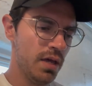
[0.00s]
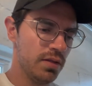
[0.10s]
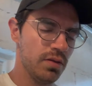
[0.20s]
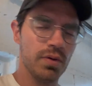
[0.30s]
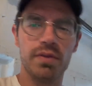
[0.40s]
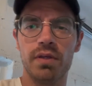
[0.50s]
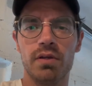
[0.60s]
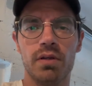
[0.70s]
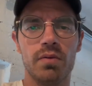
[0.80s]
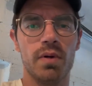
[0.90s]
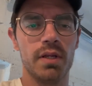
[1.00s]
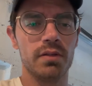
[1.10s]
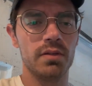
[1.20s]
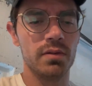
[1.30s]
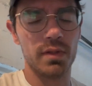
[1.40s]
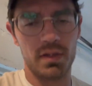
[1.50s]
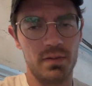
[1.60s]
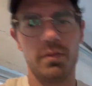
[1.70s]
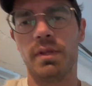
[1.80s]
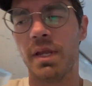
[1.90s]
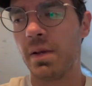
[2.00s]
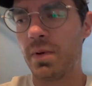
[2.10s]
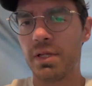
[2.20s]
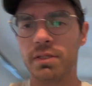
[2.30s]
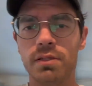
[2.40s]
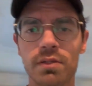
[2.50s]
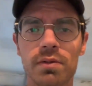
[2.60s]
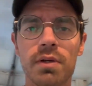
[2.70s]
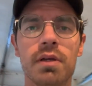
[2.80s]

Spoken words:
The only thing you're going to want to do that I wanted to do